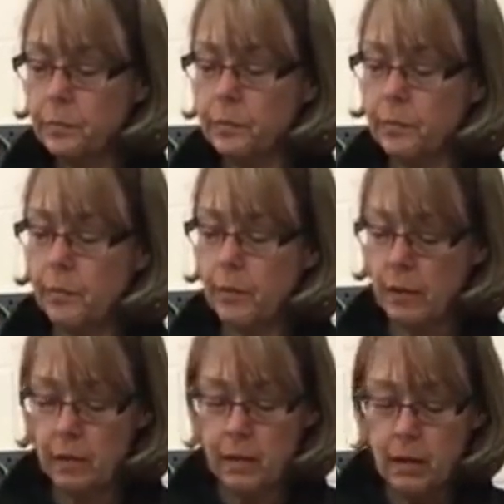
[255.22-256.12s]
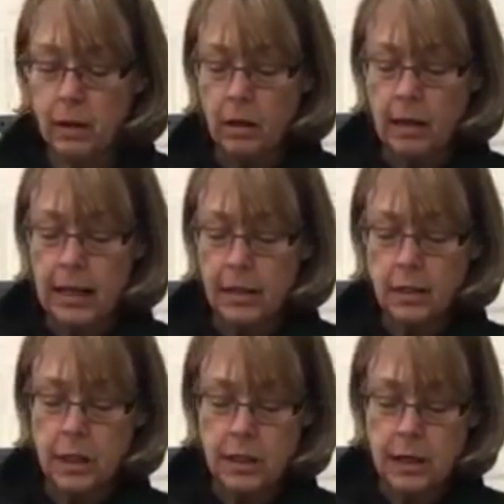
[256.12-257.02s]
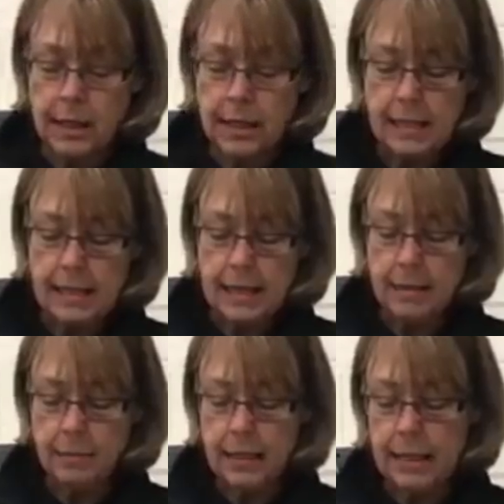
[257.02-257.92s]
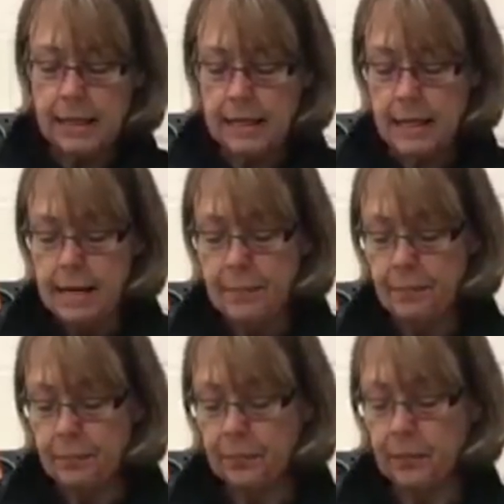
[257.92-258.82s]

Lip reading: Okay, so just tying that second piece in.